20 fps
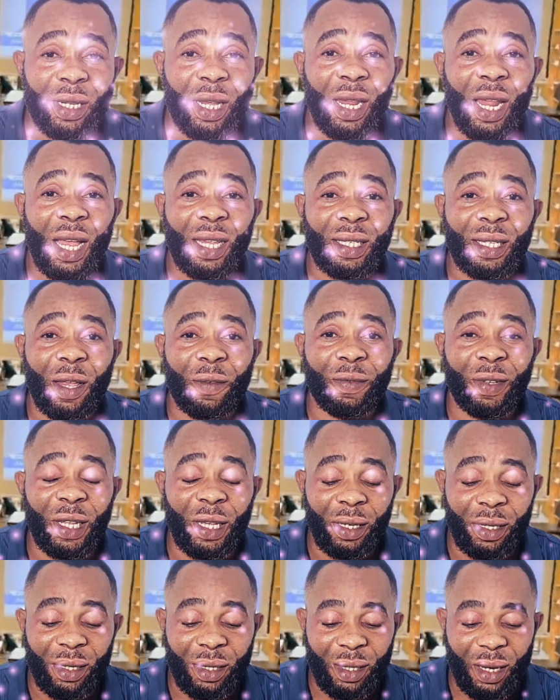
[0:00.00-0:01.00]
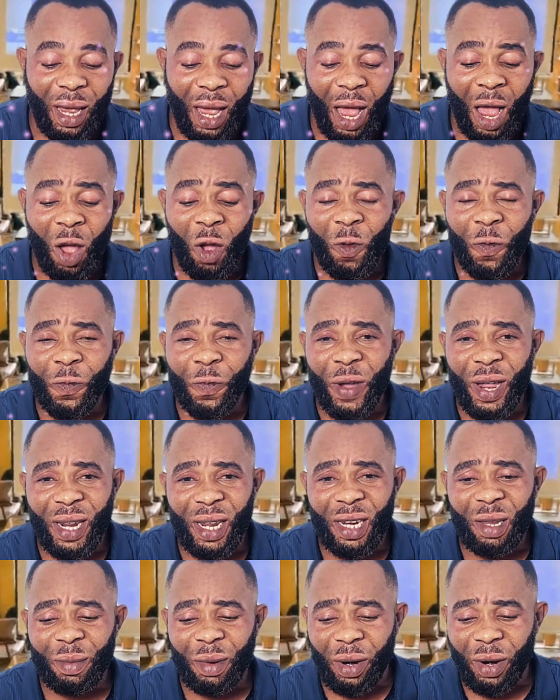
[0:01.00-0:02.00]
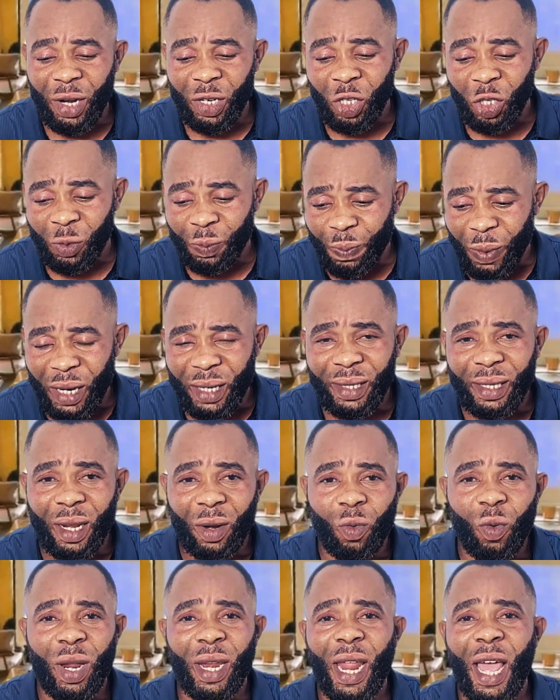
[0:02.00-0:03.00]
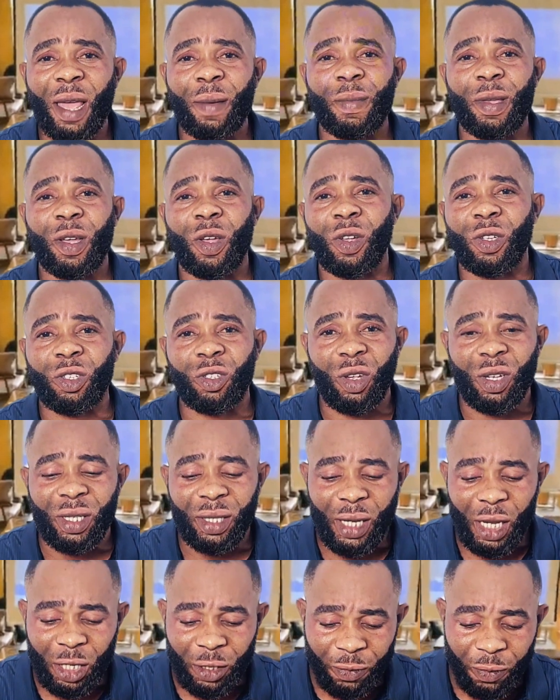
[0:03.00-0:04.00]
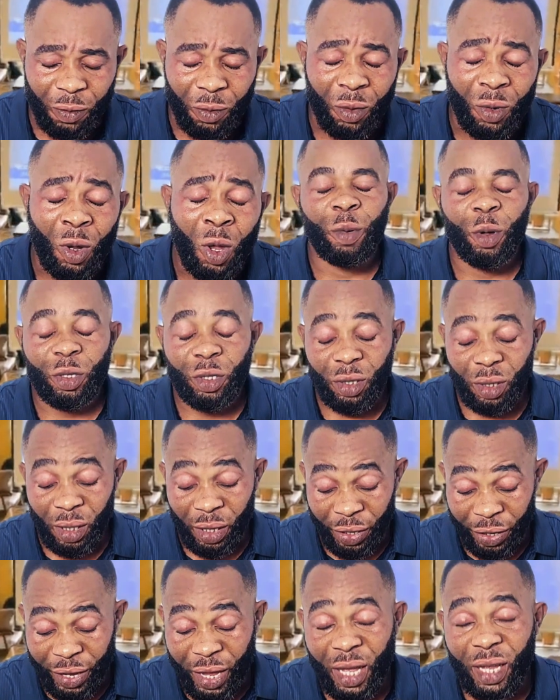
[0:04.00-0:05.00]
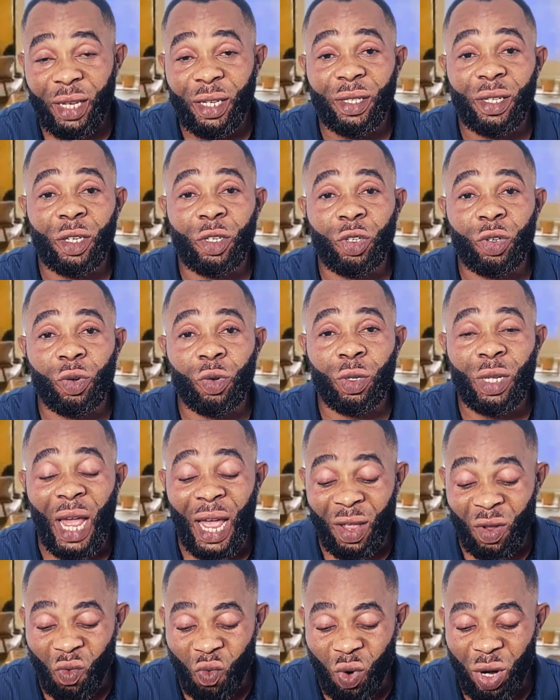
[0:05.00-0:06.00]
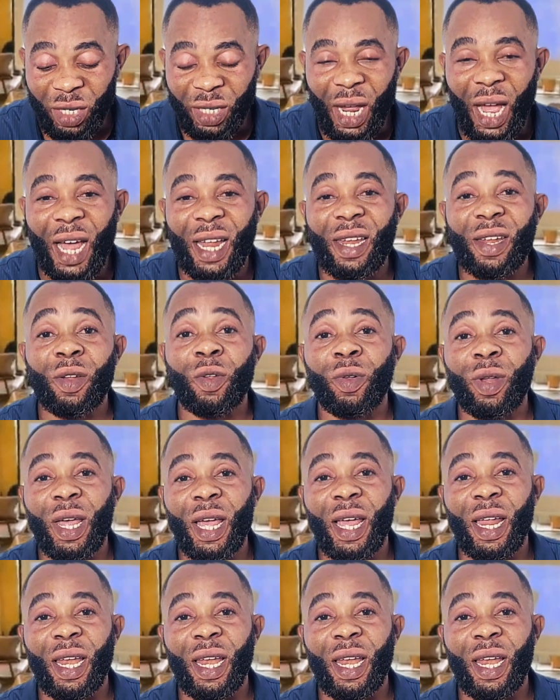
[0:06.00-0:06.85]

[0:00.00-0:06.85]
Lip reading: tell ourselves this. I'll finally be respected when I become successful. But here is the truth I wish I had known